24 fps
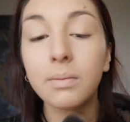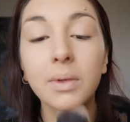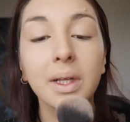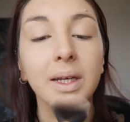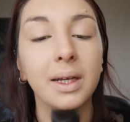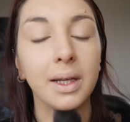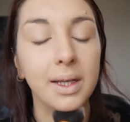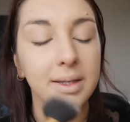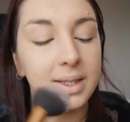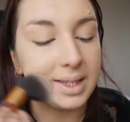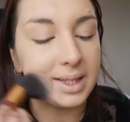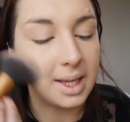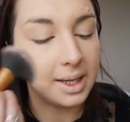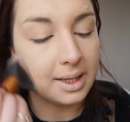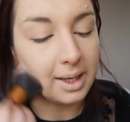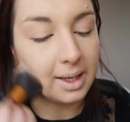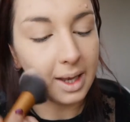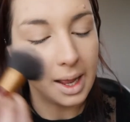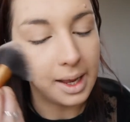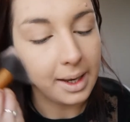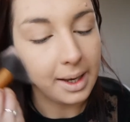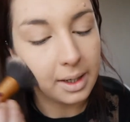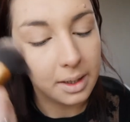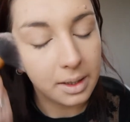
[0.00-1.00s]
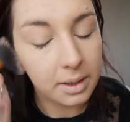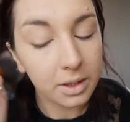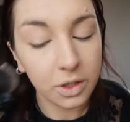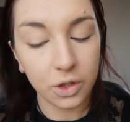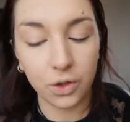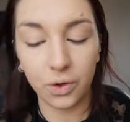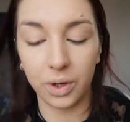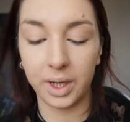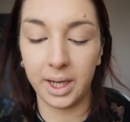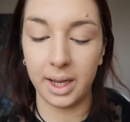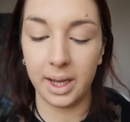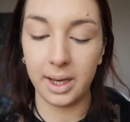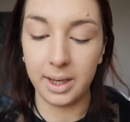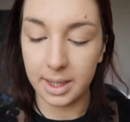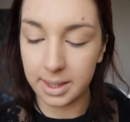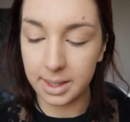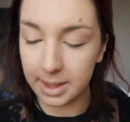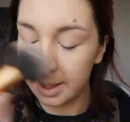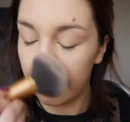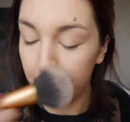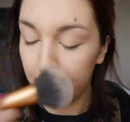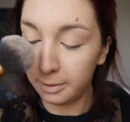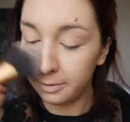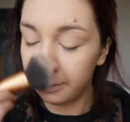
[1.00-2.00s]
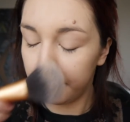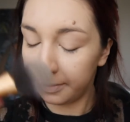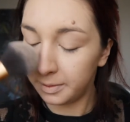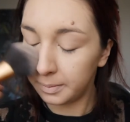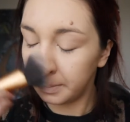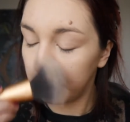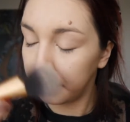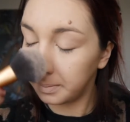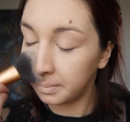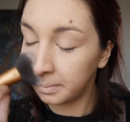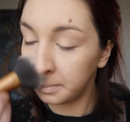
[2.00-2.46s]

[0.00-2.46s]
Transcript: Like I said, like tricking yourself